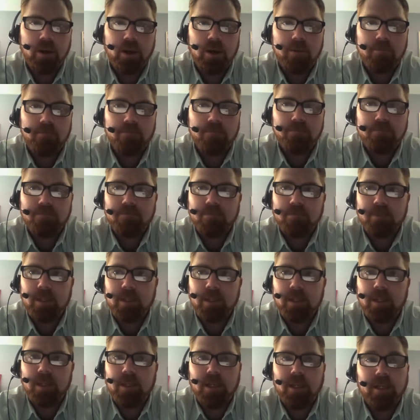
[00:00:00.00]
Um,
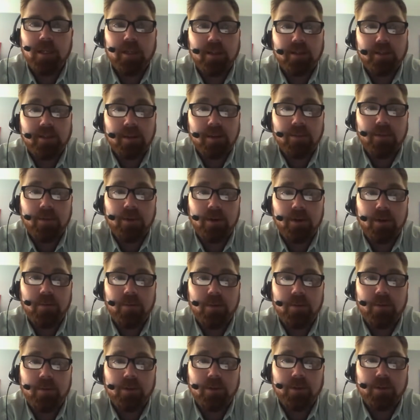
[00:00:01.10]
in contemporary
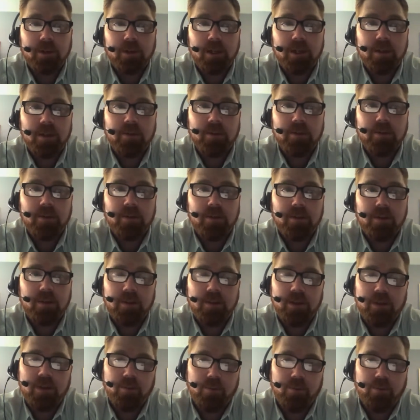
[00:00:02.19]
biblical studies,
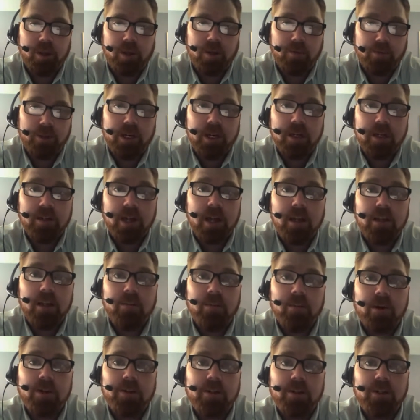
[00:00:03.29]
they, they reignited
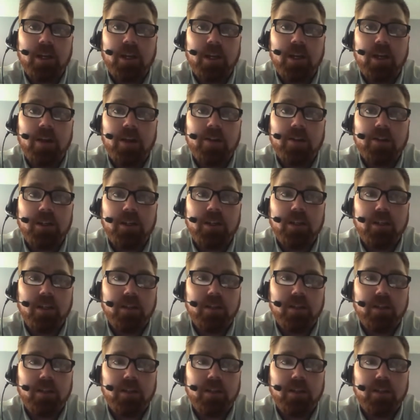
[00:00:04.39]
the Marcionite heresy.